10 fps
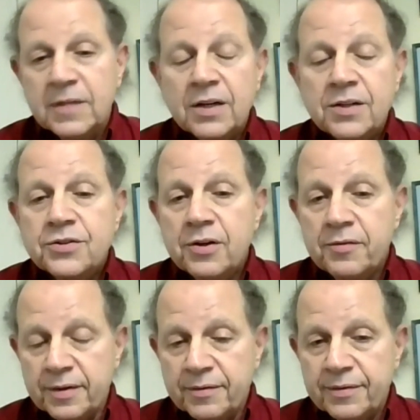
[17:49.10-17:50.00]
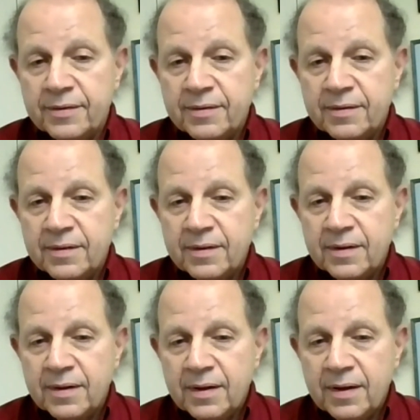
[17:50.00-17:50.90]
a conservative,
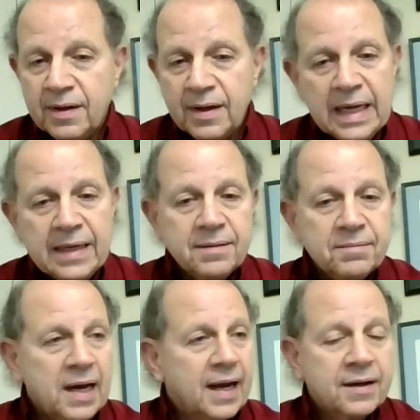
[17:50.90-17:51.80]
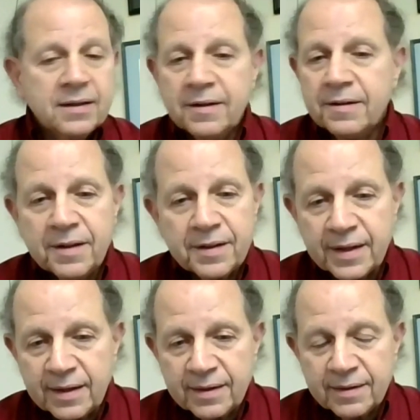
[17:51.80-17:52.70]
and I clearly
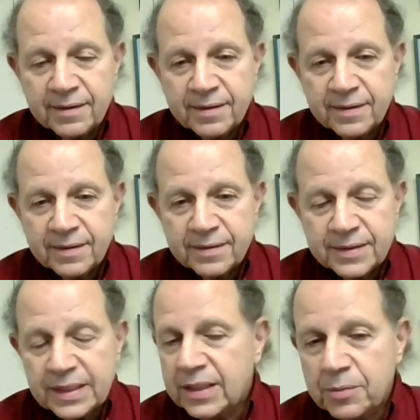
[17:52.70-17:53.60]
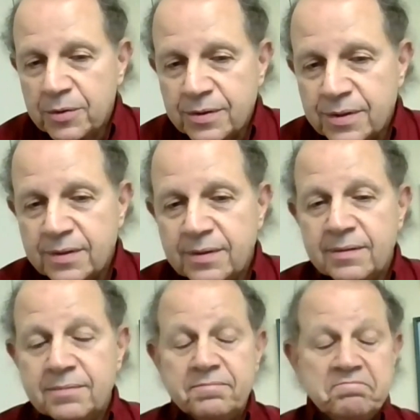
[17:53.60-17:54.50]
think the liberals
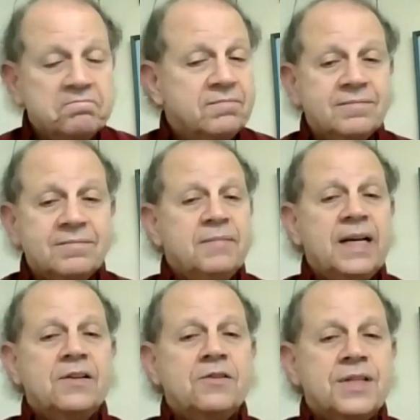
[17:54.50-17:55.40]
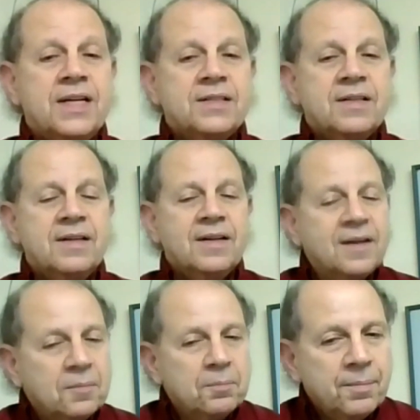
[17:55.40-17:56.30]
make no sense,
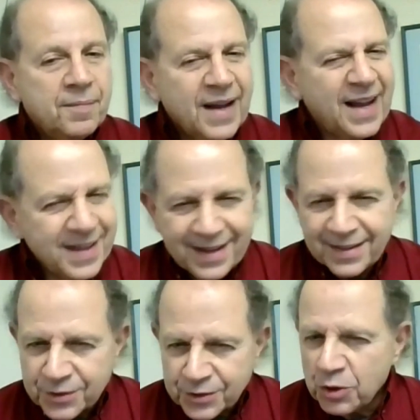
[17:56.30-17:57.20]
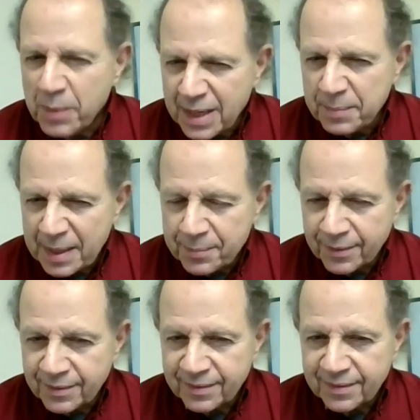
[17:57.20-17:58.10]
and yet so many
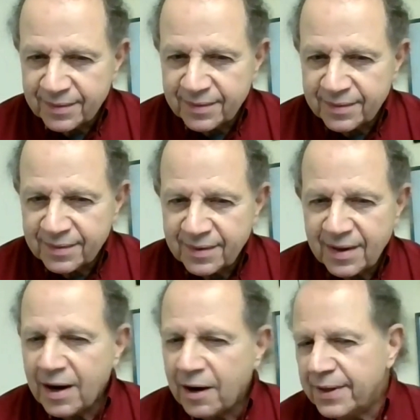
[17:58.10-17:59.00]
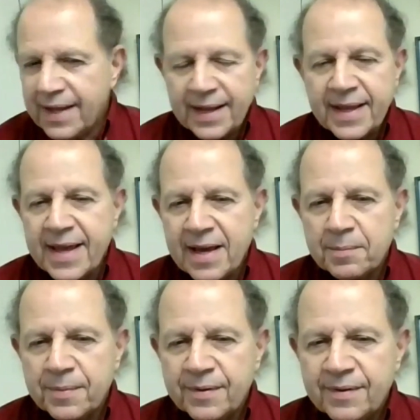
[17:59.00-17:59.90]
people are in that
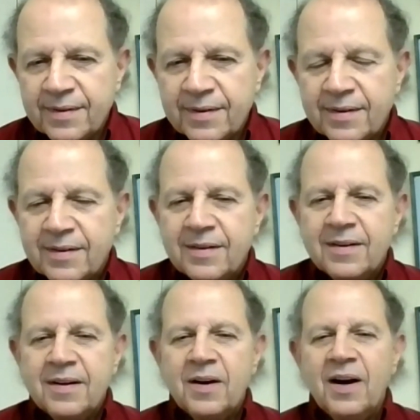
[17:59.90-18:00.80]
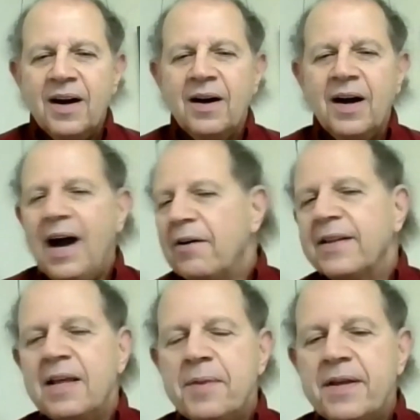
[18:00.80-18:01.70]
camp. How can
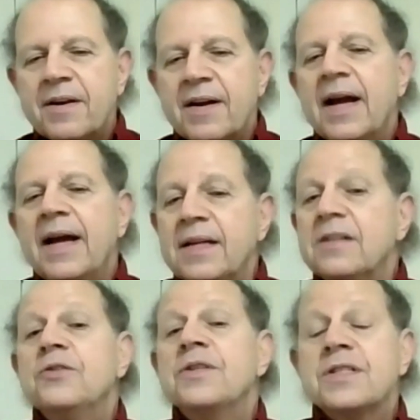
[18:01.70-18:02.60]
they be there and then do the